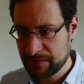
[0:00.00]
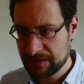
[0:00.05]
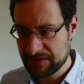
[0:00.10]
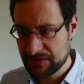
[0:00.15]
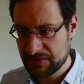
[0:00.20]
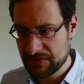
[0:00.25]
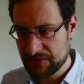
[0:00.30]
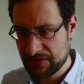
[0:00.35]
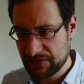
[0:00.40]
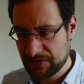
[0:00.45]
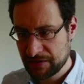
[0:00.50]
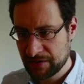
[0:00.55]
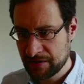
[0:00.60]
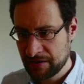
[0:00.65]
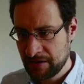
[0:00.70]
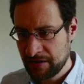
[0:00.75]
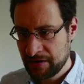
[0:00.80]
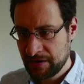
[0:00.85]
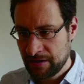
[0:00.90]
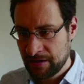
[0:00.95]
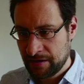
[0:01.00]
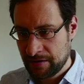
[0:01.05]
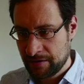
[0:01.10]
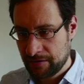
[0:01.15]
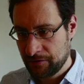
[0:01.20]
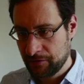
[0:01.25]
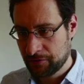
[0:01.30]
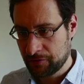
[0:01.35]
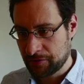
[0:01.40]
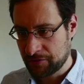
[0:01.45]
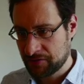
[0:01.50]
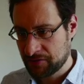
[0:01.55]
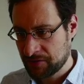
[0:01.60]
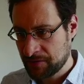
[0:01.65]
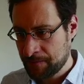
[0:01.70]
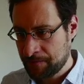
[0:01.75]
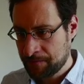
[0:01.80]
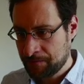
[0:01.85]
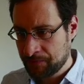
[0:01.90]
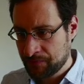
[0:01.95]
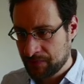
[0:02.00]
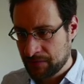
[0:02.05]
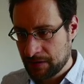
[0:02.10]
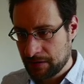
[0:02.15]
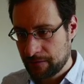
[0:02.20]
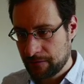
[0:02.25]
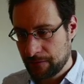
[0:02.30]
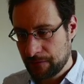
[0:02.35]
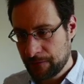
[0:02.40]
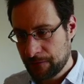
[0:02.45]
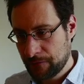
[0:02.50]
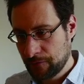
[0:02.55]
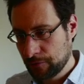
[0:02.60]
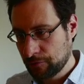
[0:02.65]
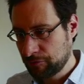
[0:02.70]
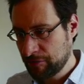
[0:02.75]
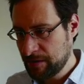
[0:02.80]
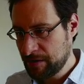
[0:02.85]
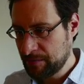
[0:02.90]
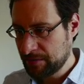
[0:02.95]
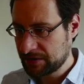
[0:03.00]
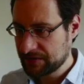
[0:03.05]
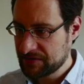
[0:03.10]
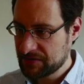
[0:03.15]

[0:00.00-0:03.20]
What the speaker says: But this is a not full rebuild.